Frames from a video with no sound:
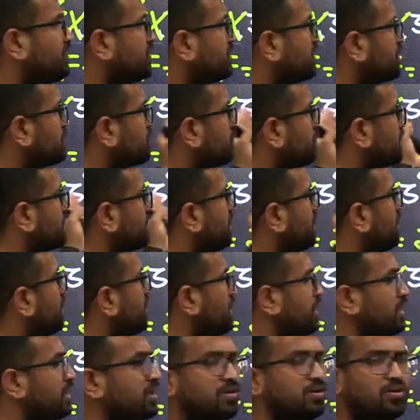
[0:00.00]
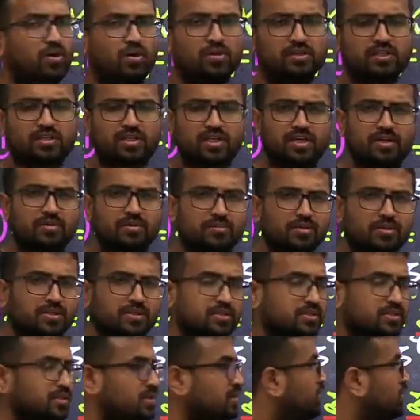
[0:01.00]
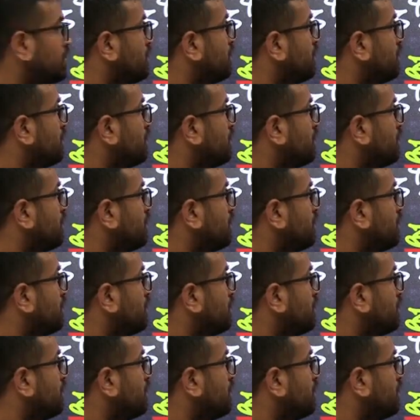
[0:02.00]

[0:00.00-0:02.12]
which is present in all the 3 numbers.